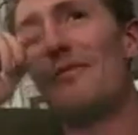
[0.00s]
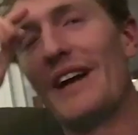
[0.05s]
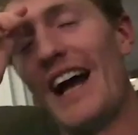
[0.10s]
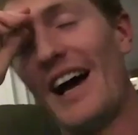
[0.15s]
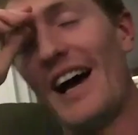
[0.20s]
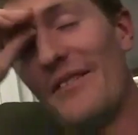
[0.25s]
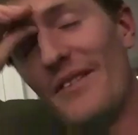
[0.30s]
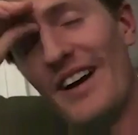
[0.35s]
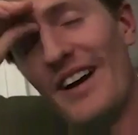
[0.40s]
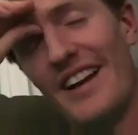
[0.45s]
but
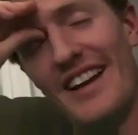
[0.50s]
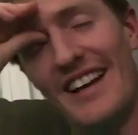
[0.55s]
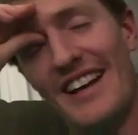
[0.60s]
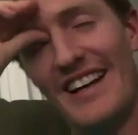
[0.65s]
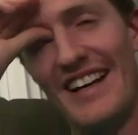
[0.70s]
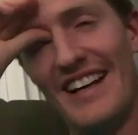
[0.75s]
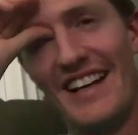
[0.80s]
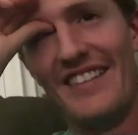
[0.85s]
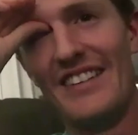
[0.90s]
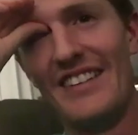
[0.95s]
I'm like
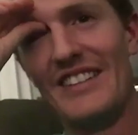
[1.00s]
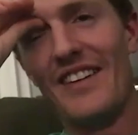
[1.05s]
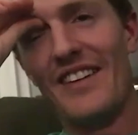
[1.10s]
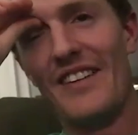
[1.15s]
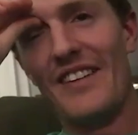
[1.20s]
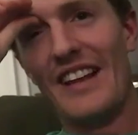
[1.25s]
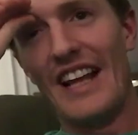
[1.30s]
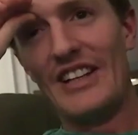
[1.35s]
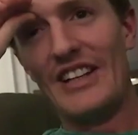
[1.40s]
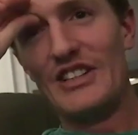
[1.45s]
going to give you
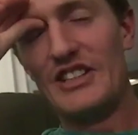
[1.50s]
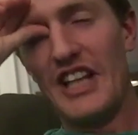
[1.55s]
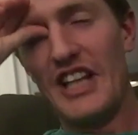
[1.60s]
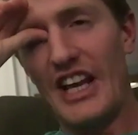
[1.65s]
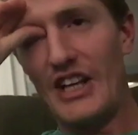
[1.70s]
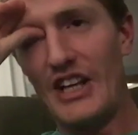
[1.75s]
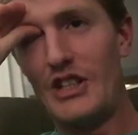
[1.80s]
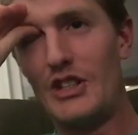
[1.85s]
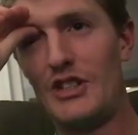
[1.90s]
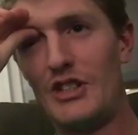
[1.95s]
something that's
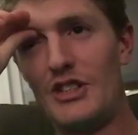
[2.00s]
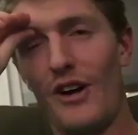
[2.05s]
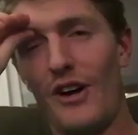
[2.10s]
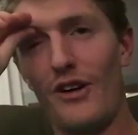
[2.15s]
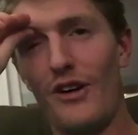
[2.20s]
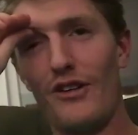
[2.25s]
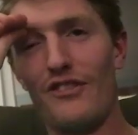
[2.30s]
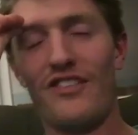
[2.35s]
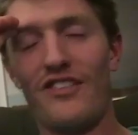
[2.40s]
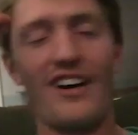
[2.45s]
like
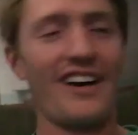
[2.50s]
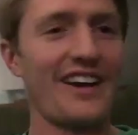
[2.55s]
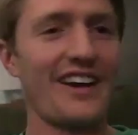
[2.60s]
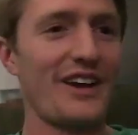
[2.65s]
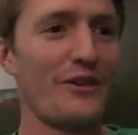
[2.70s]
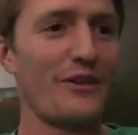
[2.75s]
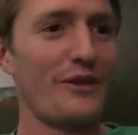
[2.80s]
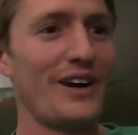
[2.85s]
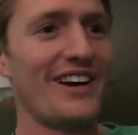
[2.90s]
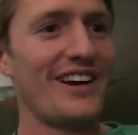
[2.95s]
so
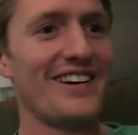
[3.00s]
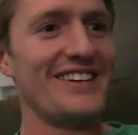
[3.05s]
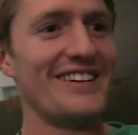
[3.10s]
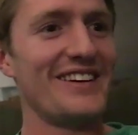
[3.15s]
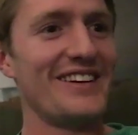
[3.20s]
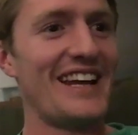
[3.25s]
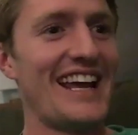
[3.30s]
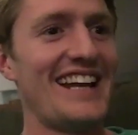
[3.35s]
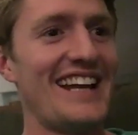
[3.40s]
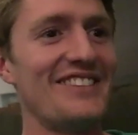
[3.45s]
fucking weird
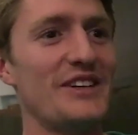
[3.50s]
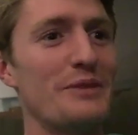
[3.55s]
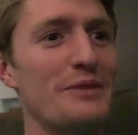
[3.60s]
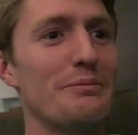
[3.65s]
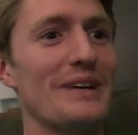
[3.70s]
you can't even